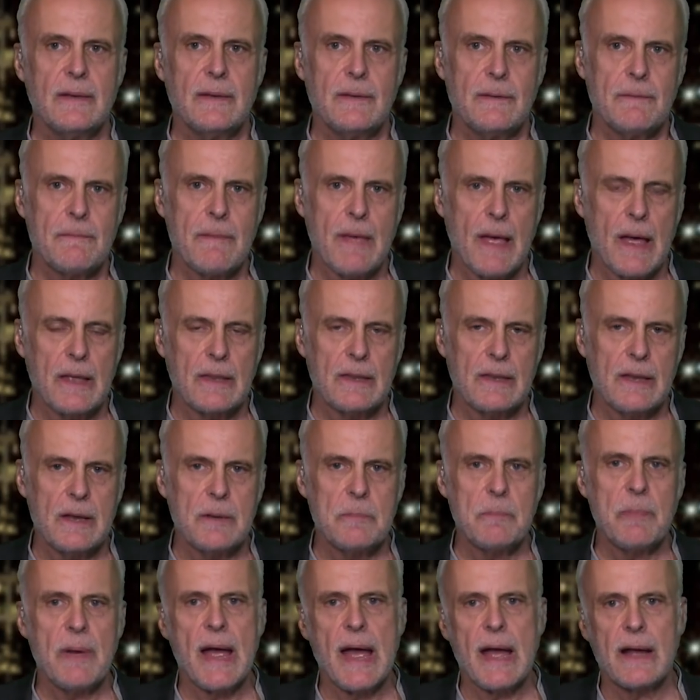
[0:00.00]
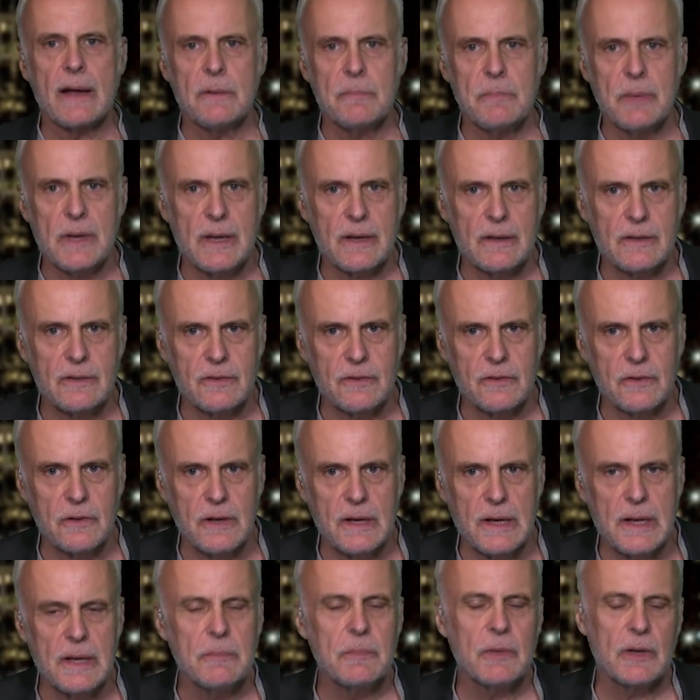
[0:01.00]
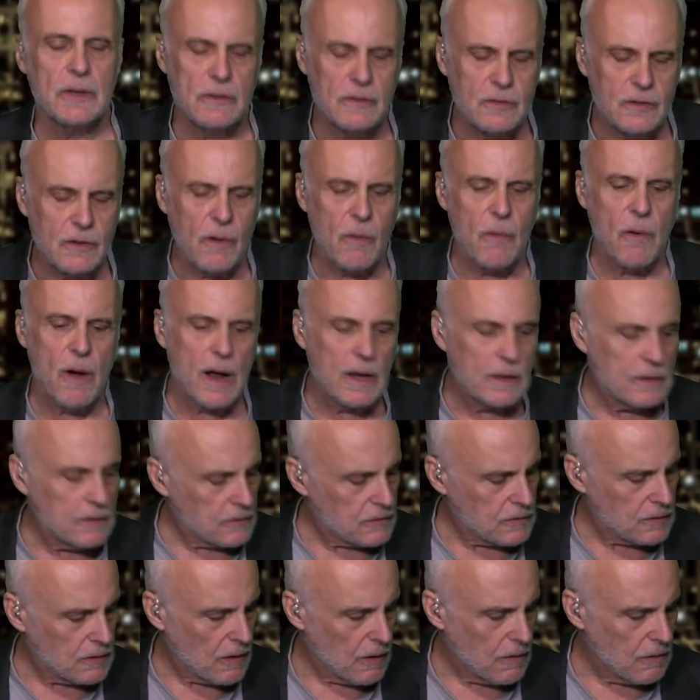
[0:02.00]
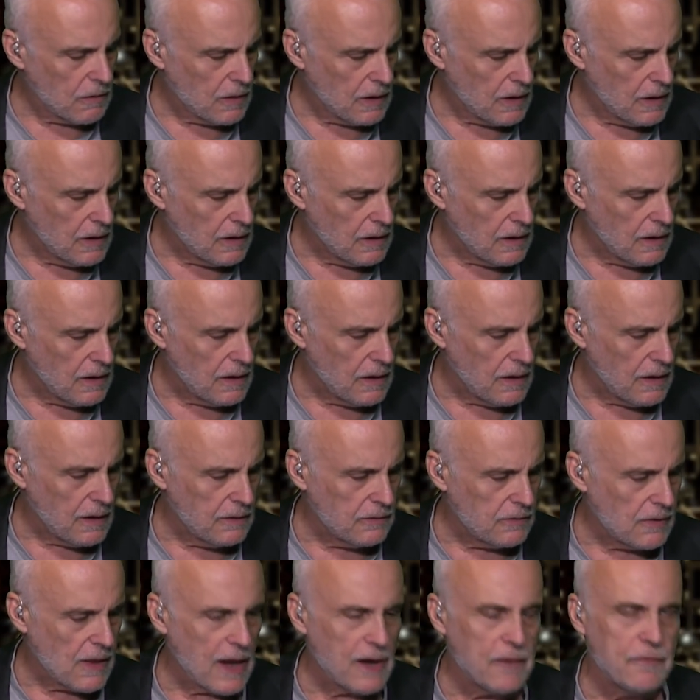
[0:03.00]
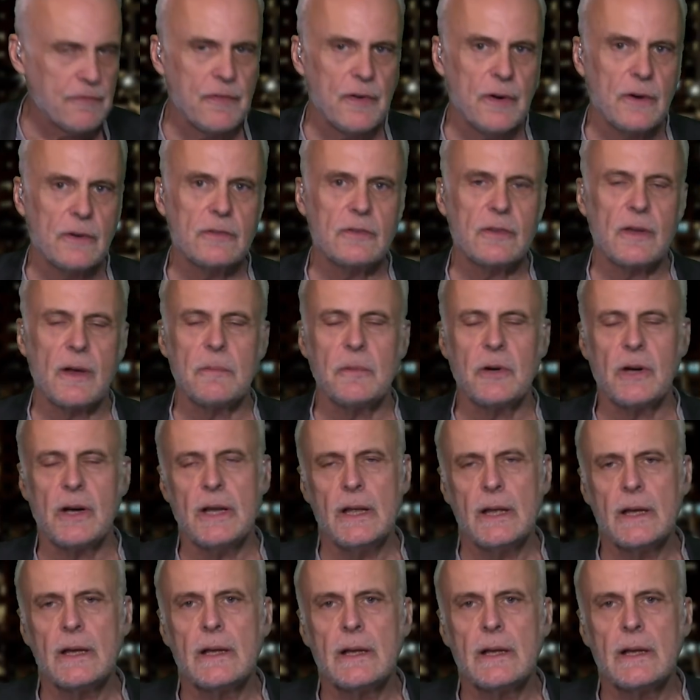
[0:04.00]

the impact could be extreme and so on. So is that a fair summary?